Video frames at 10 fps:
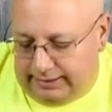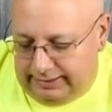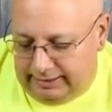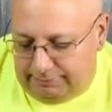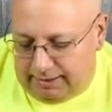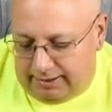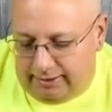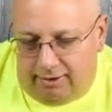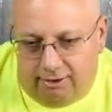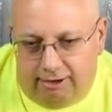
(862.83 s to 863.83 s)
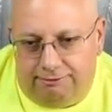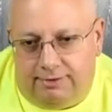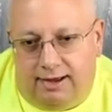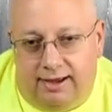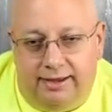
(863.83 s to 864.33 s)
EMI,
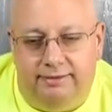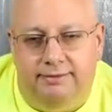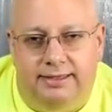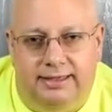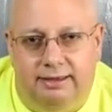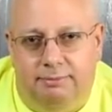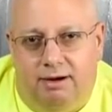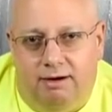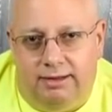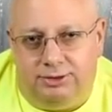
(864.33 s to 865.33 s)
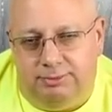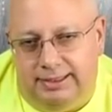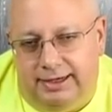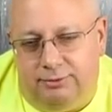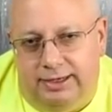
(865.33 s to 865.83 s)
RFI, EMR,
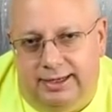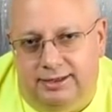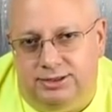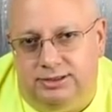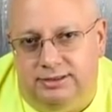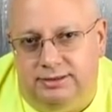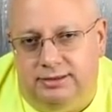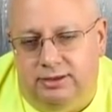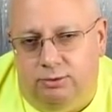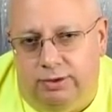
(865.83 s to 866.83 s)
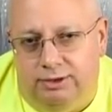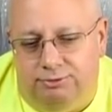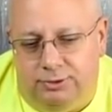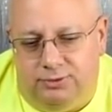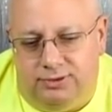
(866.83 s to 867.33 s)
electromagnetic radiation,
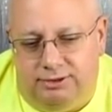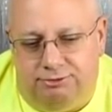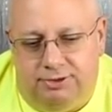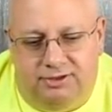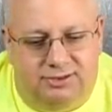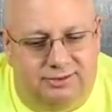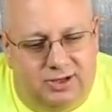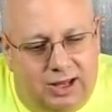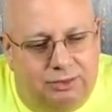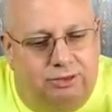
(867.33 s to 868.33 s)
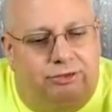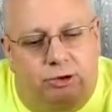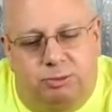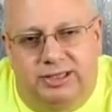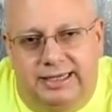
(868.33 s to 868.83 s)
radio frequency interference, is not the
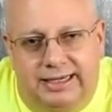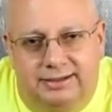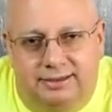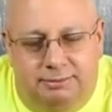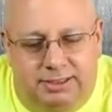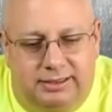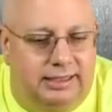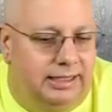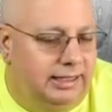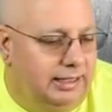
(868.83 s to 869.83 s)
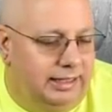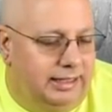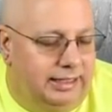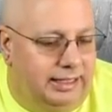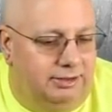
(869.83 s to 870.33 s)
thermal heat. I mean,
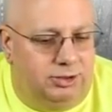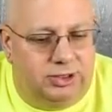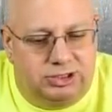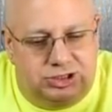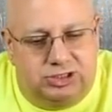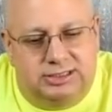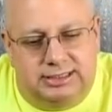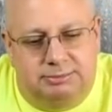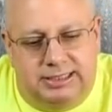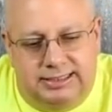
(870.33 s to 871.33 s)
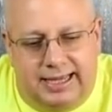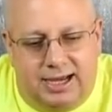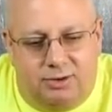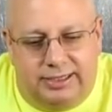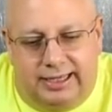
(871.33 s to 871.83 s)
you can chill something
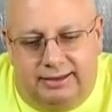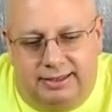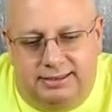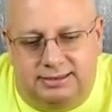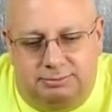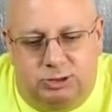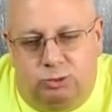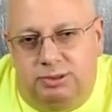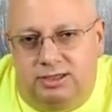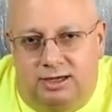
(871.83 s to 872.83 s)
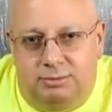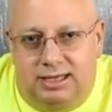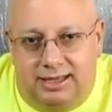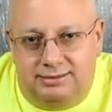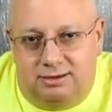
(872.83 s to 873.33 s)
down and then something will become
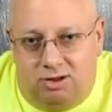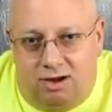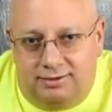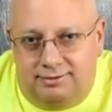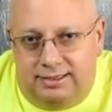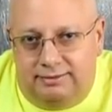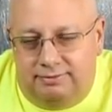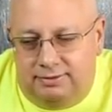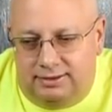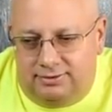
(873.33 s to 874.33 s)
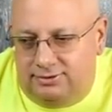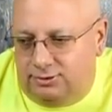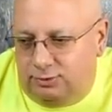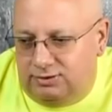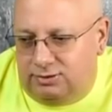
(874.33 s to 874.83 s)
less lossy. This
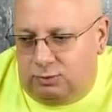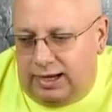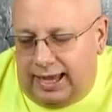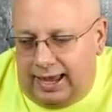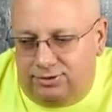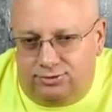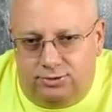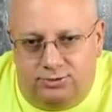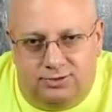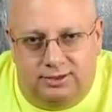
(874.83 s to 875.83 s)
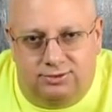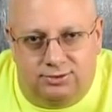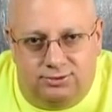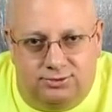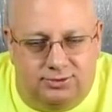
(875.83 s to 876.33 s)
is the reason why astro
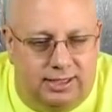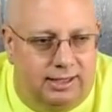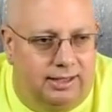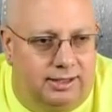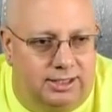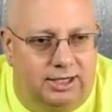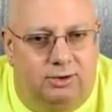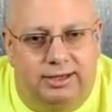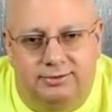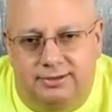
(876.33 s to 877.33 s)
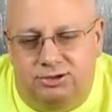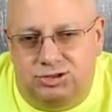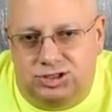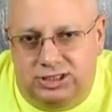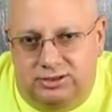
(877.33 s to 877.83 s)
sensors, you know, like I said,
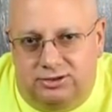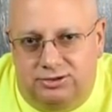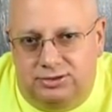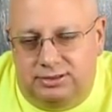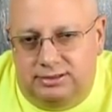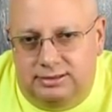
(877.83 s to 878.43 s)
are chilled.